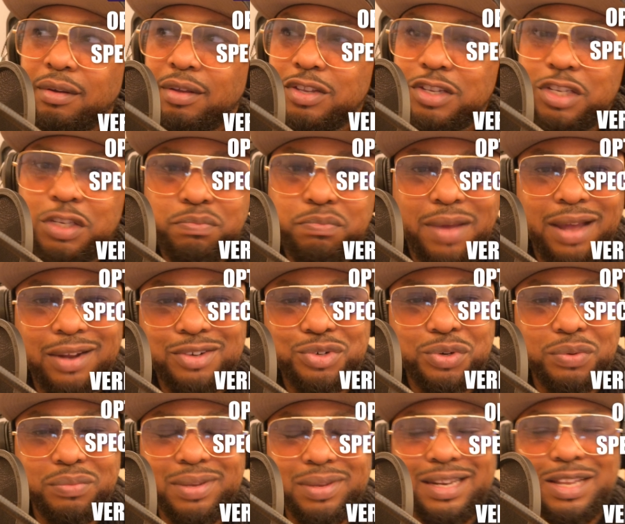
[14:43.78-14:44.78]

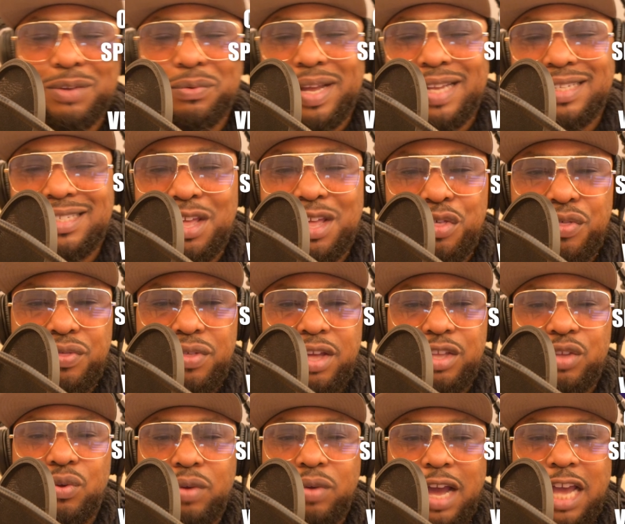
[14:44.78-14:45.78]
Spectrum. Anyways,
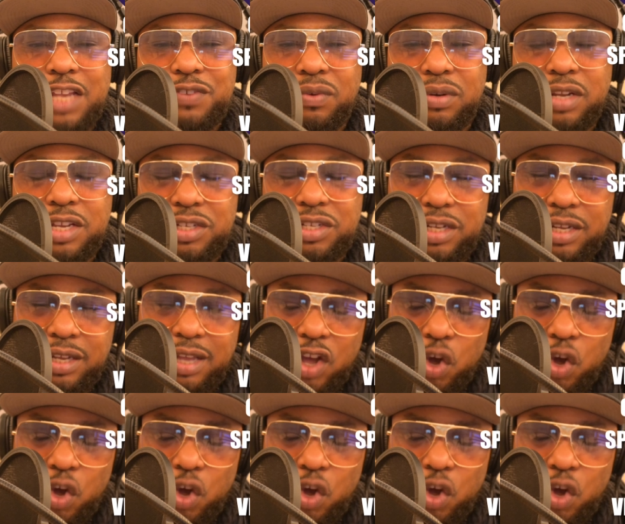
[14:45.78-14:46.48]
thank you guys for listening.